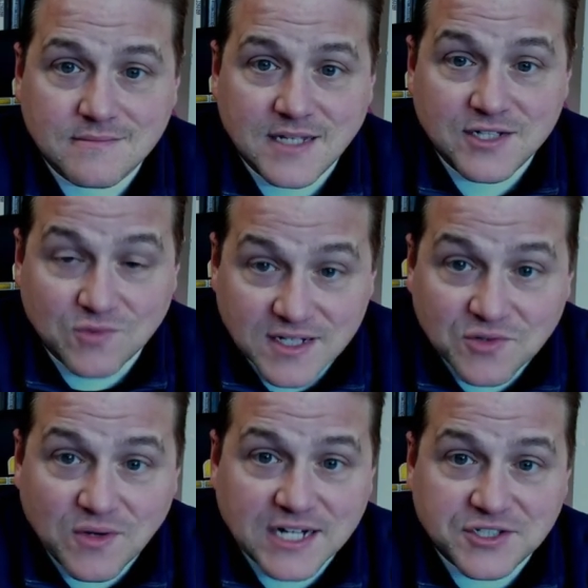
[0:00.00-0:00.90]
and
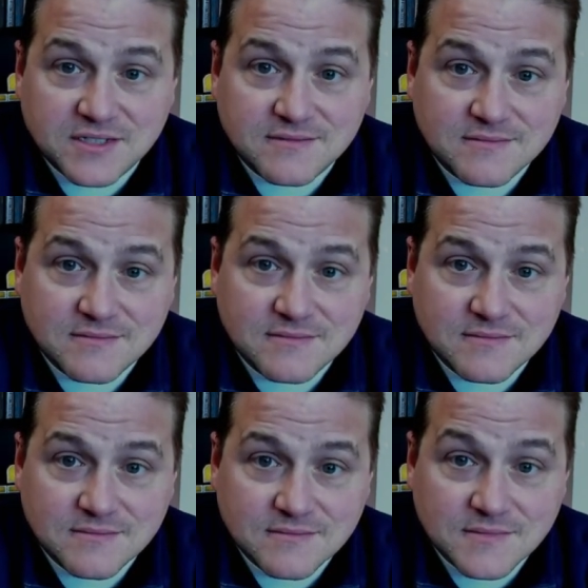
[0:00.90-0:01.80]
resurrection
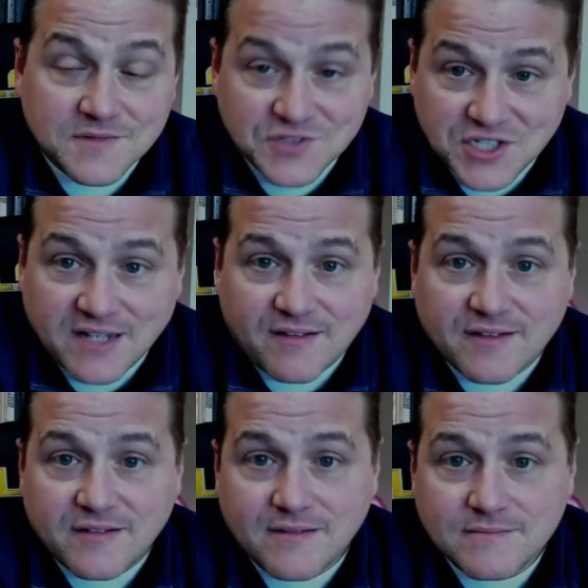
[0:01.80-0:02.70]
of Jesus.